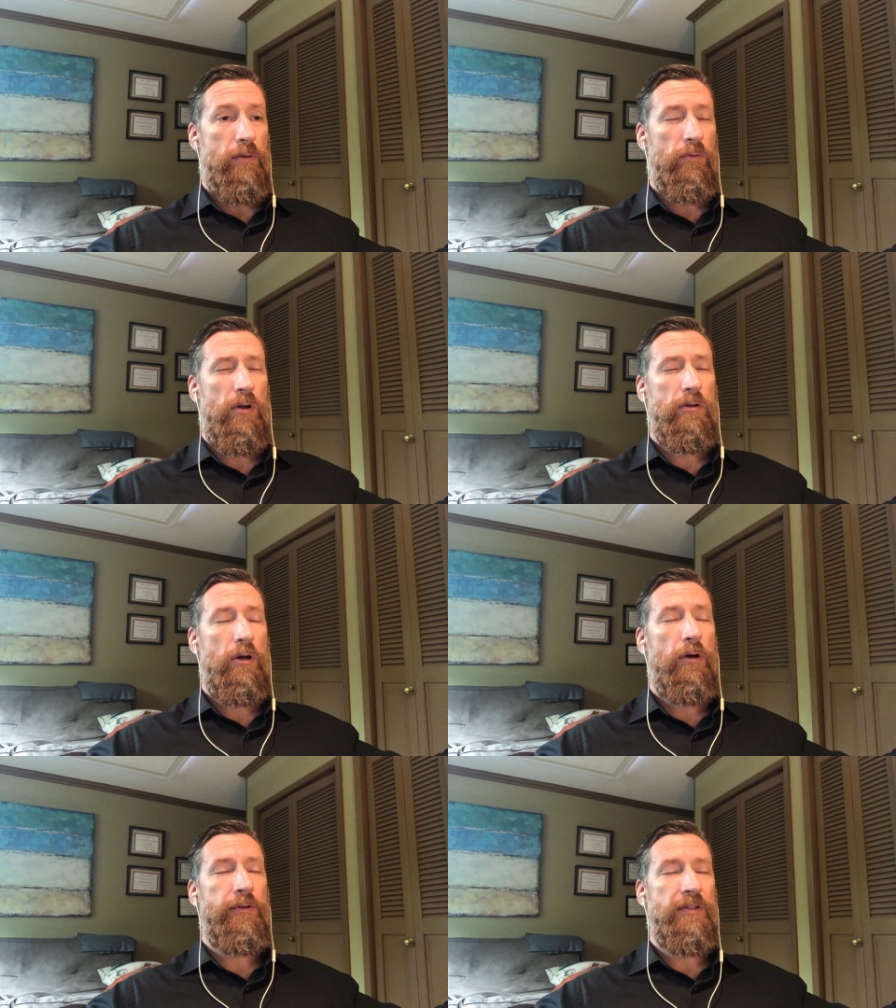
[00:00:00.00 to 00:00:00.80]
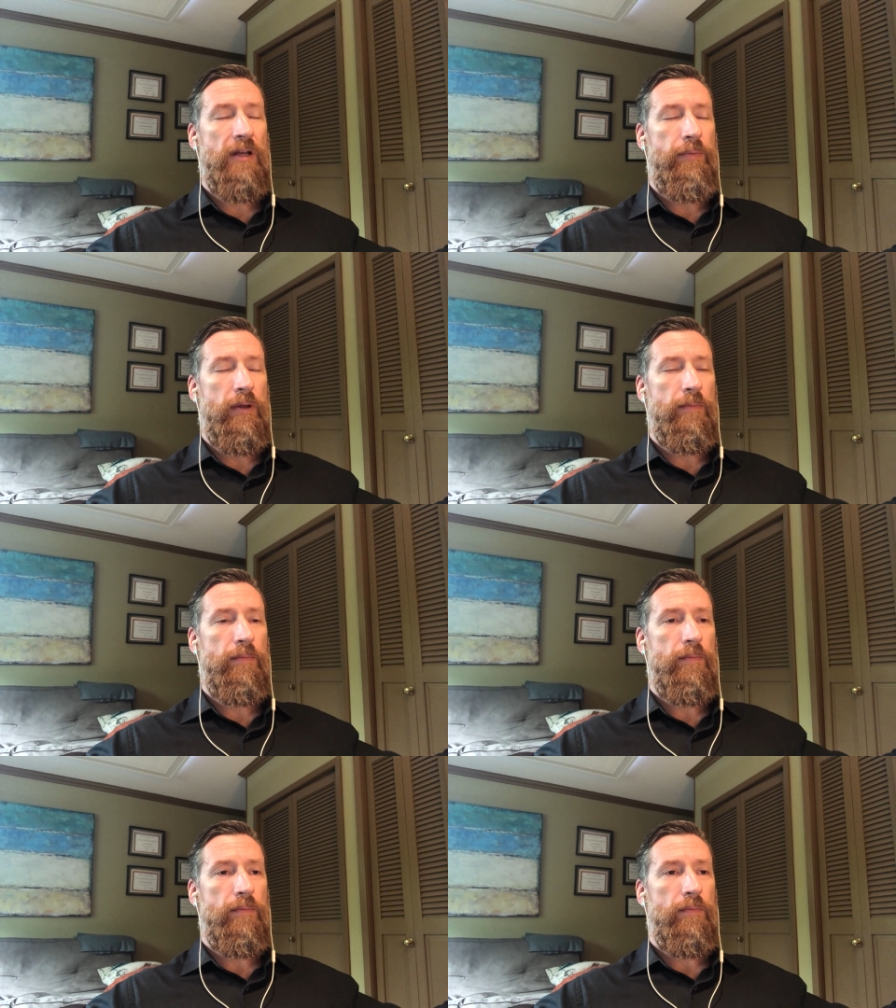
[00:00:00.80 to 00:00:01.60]
We're all called to something.
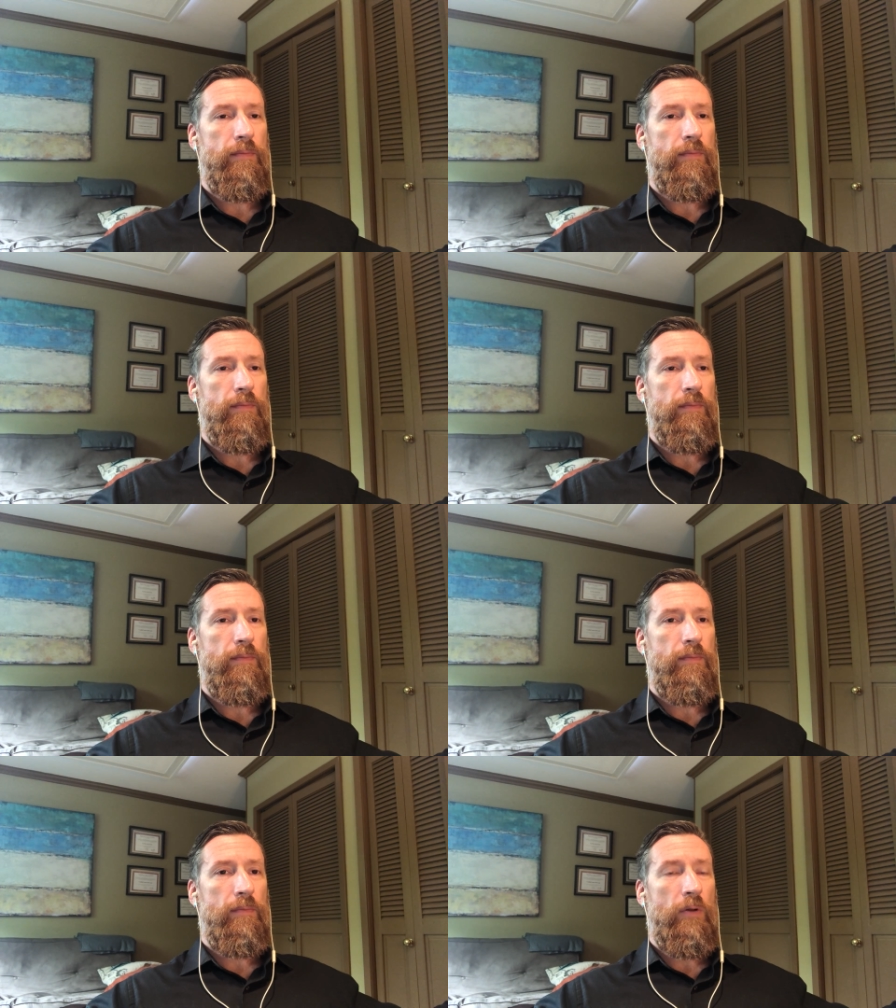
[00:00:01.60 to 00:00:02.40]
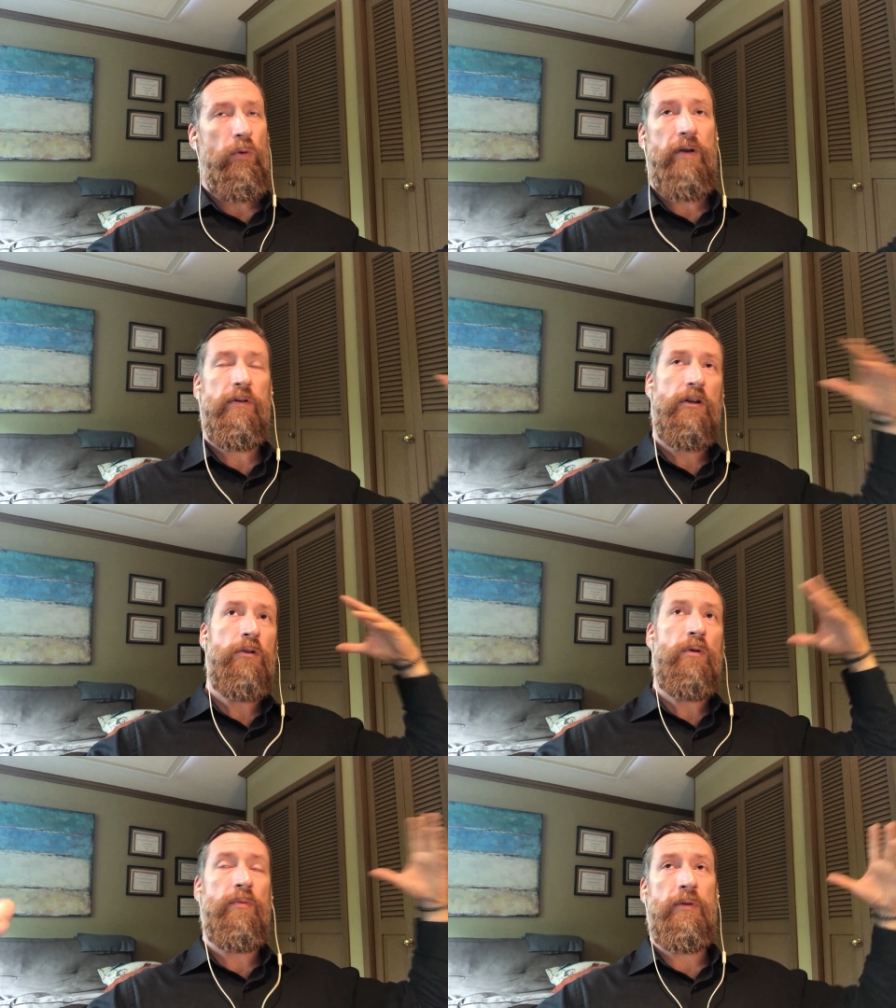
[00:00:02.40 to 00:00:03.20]
Whatever
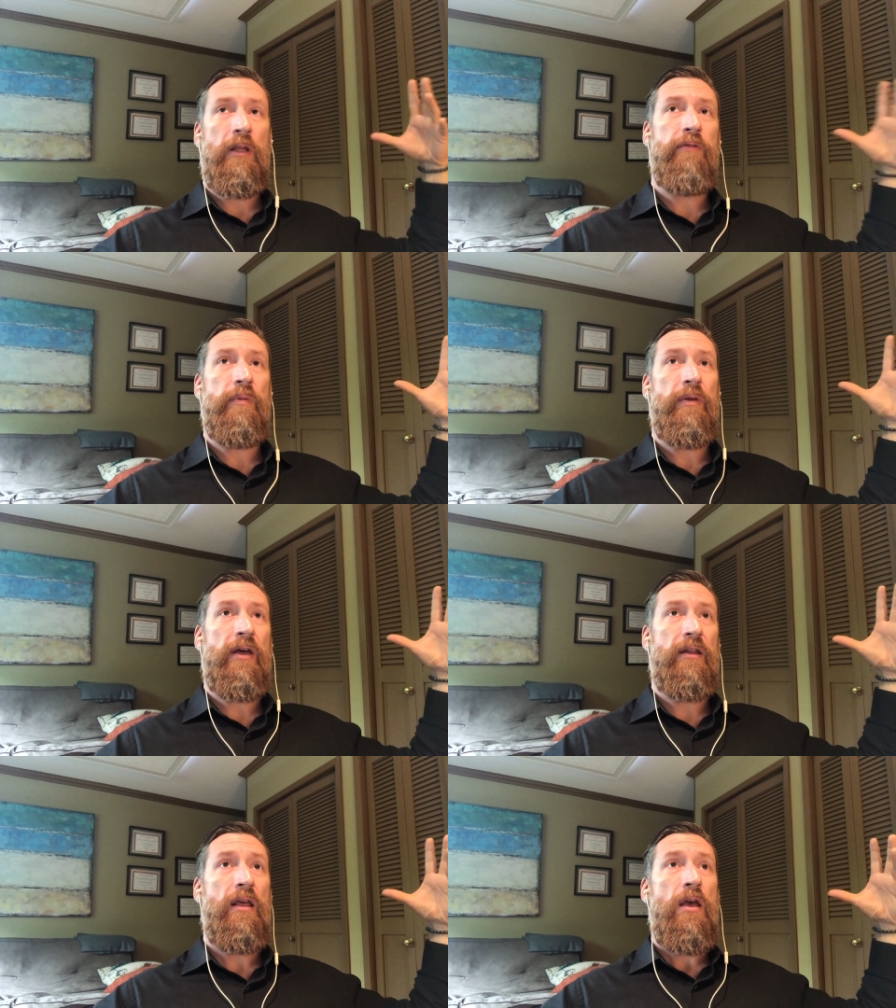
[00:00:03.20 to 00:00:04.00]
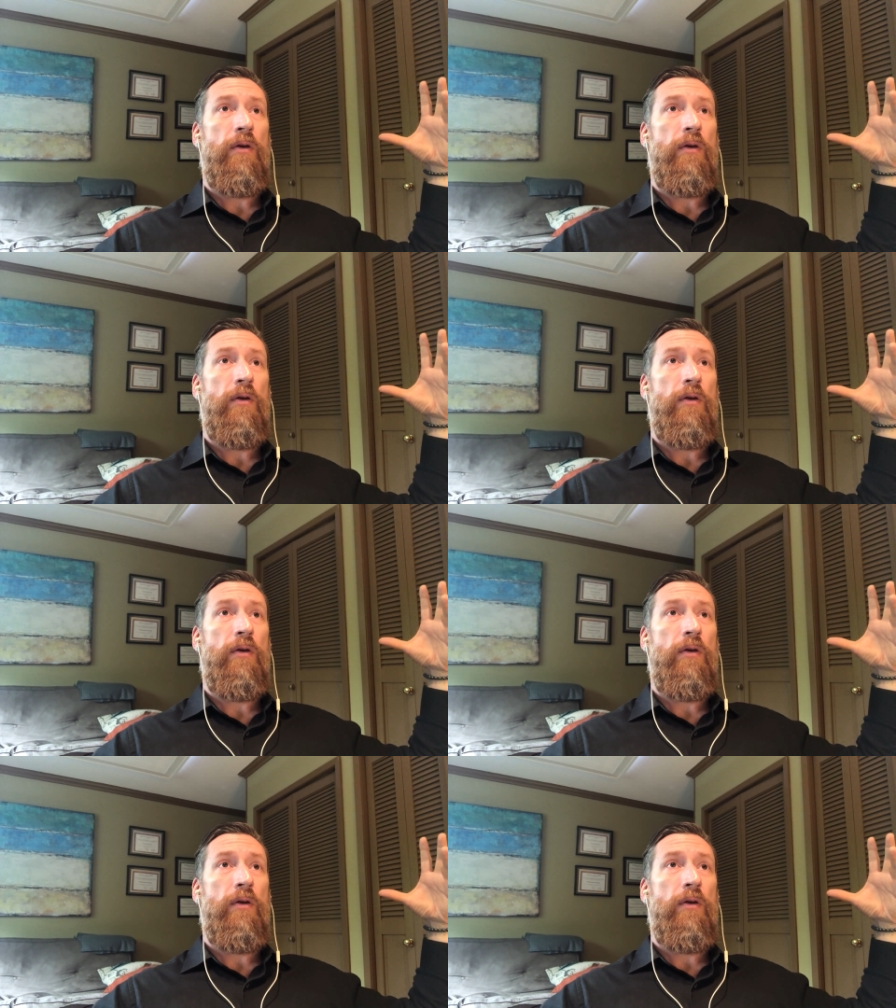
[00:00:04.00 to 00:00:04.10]
you want to believe about that,